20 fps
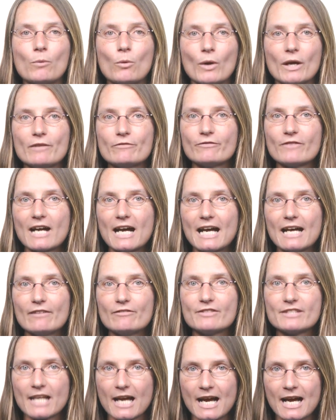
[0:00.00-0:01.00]

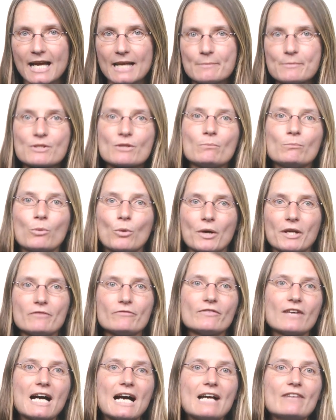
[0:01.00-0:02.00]
0.5 times
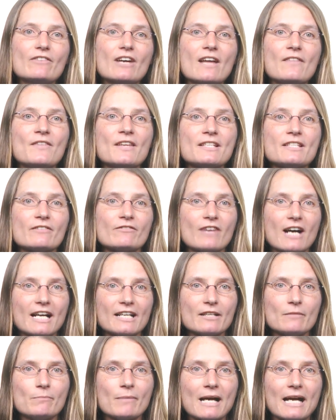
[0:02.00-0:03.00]
0.5 and then
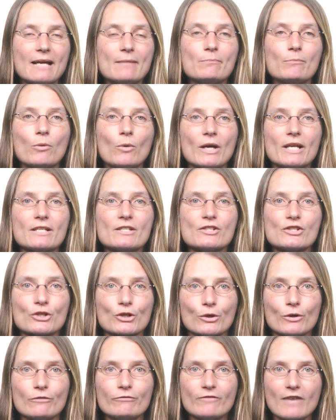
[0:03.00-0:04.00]
divided by
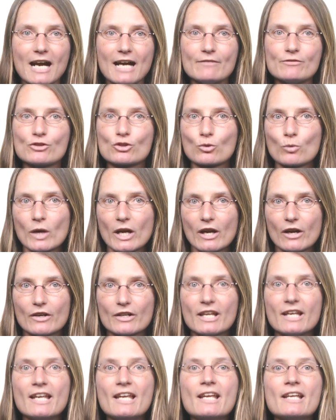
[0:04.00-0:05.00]
0.05 squared